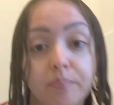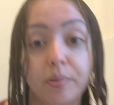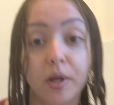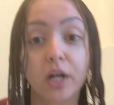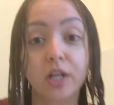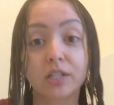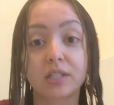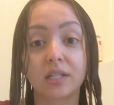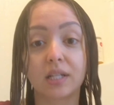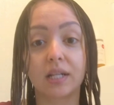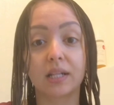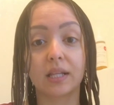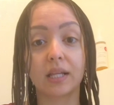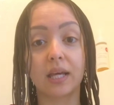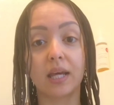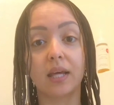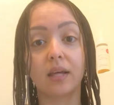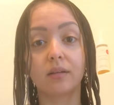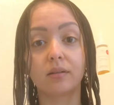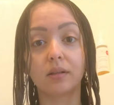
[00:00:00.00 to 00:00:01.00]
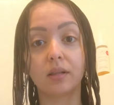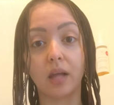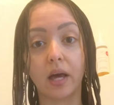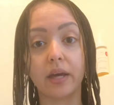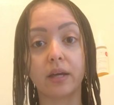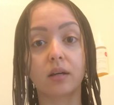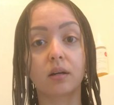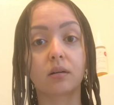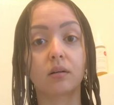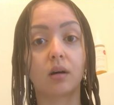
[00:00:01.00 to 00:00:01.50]
personally
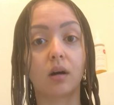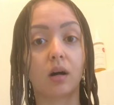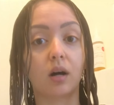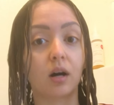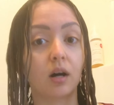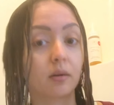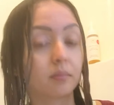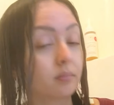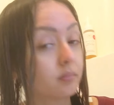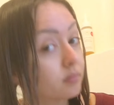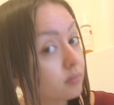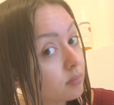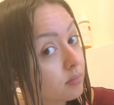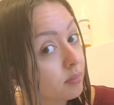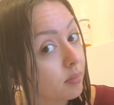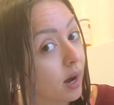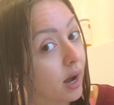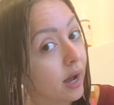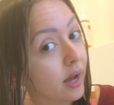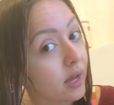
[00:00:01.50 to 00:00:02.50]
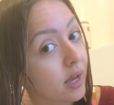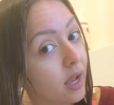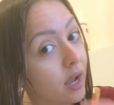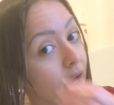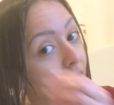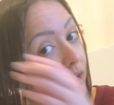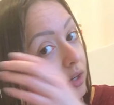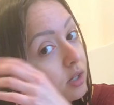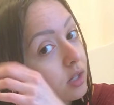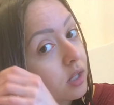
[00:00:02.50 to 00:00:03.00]
like my
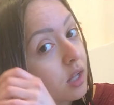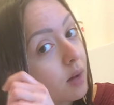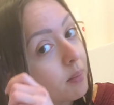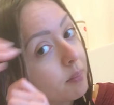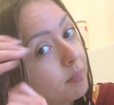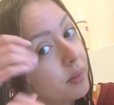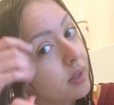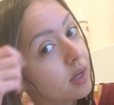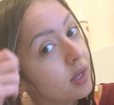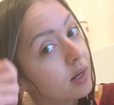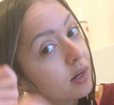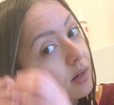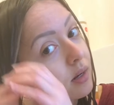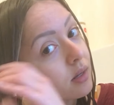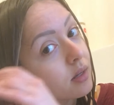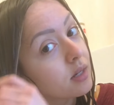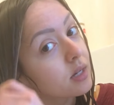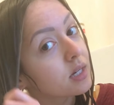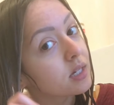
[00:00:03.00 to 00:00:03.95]
hair to clump in